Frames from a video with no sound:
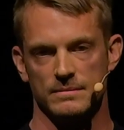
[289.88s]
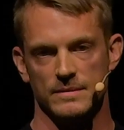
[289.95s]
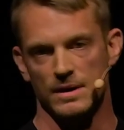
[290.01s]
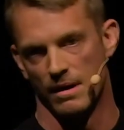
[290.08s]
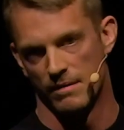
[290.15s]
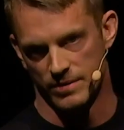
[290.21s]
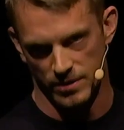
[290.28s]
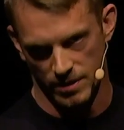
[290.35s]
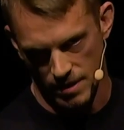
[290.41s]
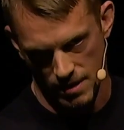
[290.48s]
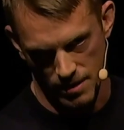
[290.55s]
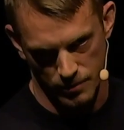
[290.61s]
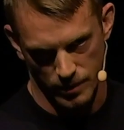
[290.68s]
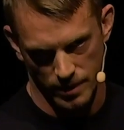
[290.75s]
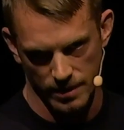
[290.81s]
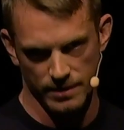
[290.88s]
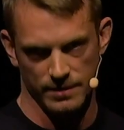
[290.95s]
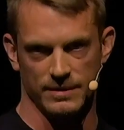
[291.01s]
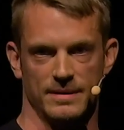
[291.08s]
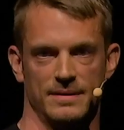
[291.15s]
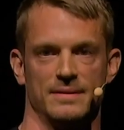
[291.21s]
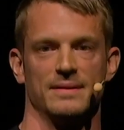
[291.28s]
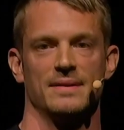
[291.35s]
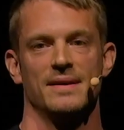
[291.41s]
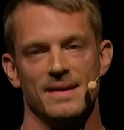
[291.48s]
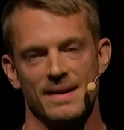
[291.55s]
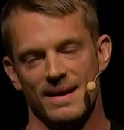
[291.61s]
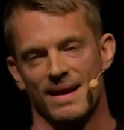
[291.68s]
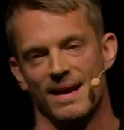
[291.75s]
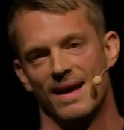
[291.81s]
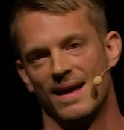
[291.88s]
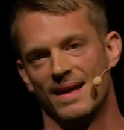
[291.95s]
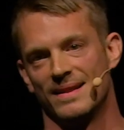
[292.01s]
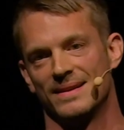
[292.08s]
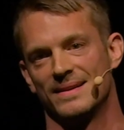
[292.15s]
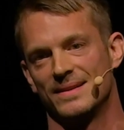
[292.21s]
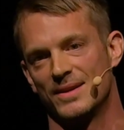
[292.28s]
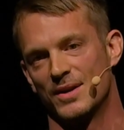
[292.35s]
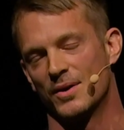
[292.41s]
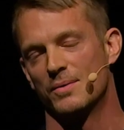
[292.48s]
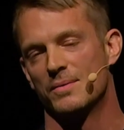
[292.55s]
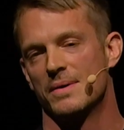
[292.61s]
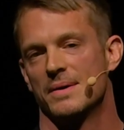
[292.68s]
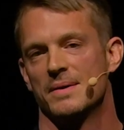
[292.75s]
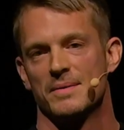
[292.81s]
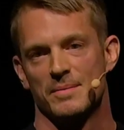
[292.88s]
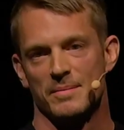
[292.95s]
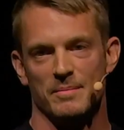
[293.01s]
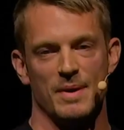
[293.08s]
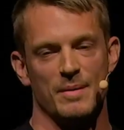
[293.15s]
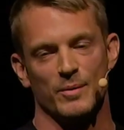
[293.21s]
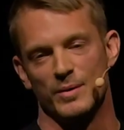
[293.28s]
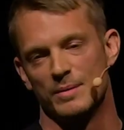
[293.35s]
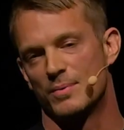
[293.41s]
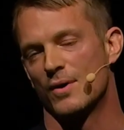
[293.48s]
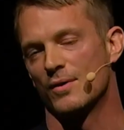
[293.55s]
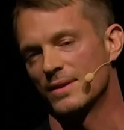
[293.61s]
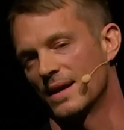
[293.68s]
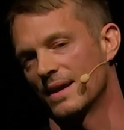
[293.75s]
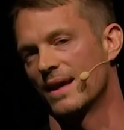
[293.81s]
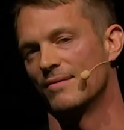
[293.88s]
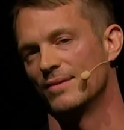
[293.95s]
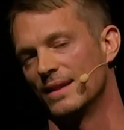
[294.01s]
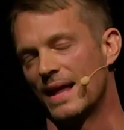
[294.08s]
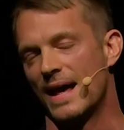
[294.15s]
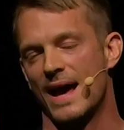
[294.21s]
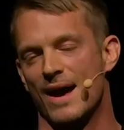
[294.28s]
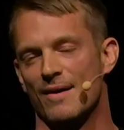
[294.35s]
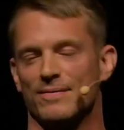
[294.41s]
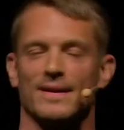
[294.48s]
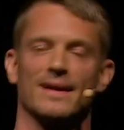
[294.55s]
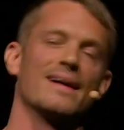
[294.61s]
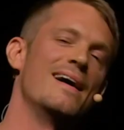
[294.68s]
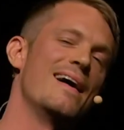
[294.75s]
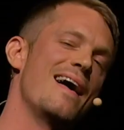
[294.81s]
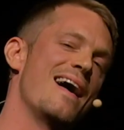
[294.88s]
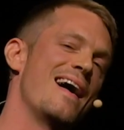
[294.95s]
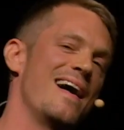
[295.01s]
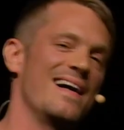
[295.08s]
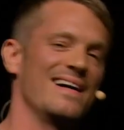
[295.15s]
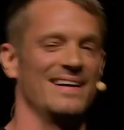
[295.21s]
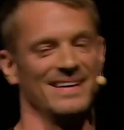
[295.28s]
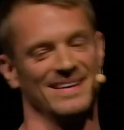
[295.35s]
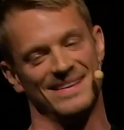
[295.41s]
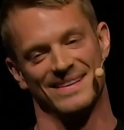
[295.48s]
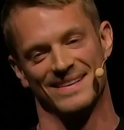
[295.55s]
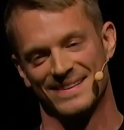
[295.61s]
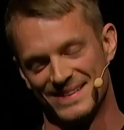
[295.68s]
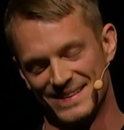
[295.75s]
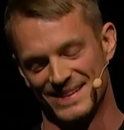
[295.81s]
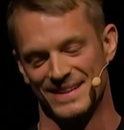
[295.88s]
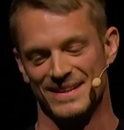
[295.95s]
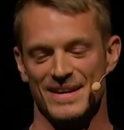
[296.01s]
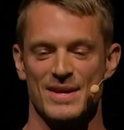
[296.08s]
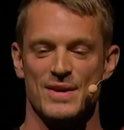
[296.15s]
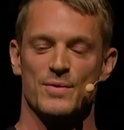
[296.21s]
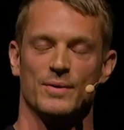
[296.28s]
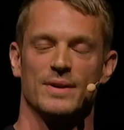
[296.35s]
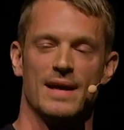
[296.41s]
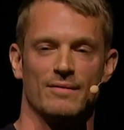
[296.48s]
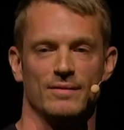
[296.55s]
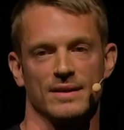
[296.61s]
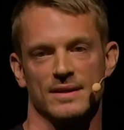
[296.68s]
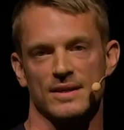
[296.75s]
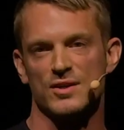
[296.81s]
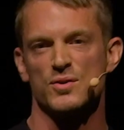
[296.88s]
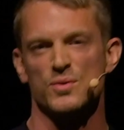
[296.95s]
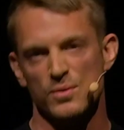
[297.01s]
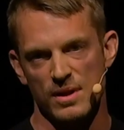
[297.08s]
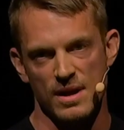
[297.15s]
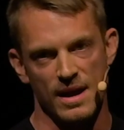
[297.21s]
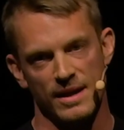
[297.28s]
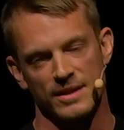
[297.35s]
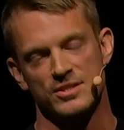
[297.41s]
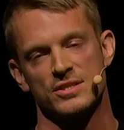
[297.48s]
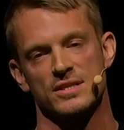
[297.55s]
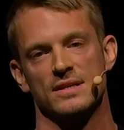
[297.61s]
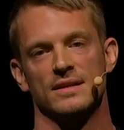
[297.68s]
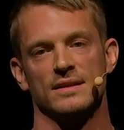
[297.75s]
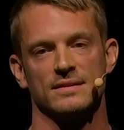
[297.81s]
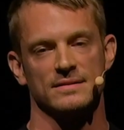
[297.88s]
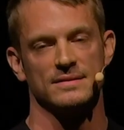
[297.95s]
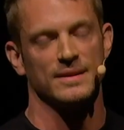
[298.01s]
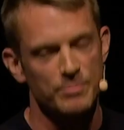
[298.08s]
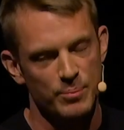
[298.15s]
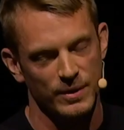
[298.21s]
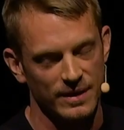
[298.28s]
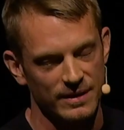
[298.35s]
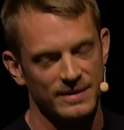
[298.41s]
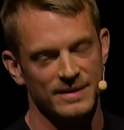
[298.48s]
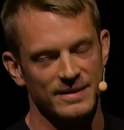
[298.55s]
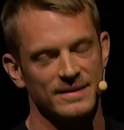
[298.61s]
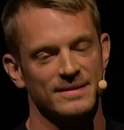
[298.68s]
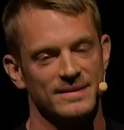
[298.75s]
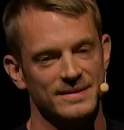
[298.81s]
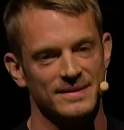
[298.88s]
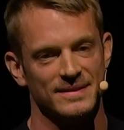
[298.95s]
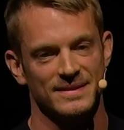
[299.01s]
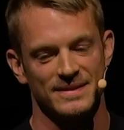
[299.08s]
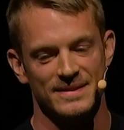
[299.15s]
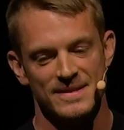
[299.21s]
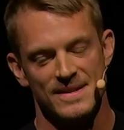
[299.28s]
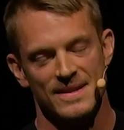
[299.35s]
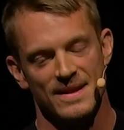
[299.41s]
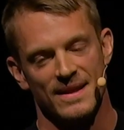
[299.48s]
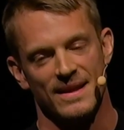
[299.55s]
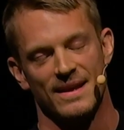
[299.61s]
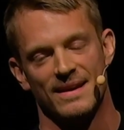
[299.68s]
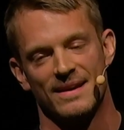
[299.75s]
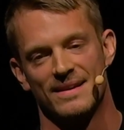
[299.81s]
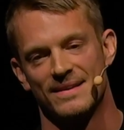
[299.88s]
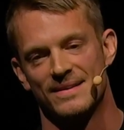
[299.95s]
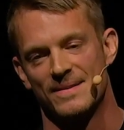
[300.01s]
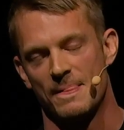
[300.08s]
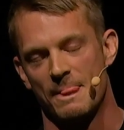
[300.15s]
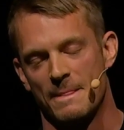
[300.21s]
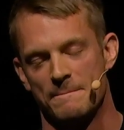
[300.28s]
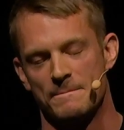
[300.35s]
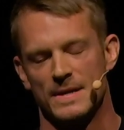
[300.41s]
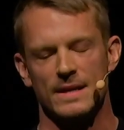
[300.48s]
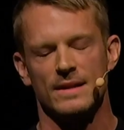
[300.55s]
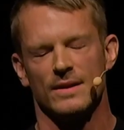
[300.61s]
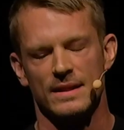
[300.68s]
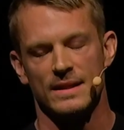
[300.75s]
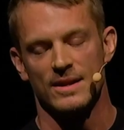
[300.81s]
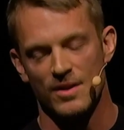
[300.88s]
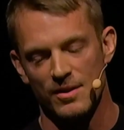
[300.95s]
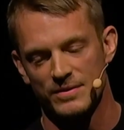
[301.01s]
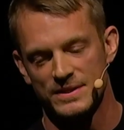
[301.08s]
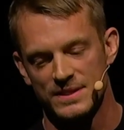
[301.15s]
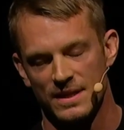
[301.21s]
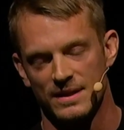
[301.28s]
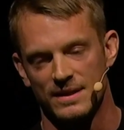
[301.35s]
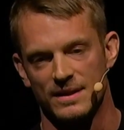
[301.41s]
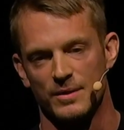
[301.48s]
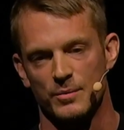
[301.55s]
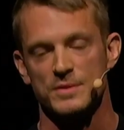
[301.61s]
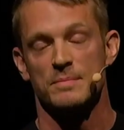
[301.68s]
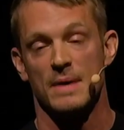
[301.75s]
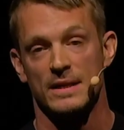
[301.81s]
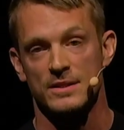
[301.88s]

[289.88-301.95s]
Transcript: Governor Conway, and then, maybe we'd both like have a laugh, like, and then we'd have like a cool handshake and like bring it in, and then all of a sudden it was my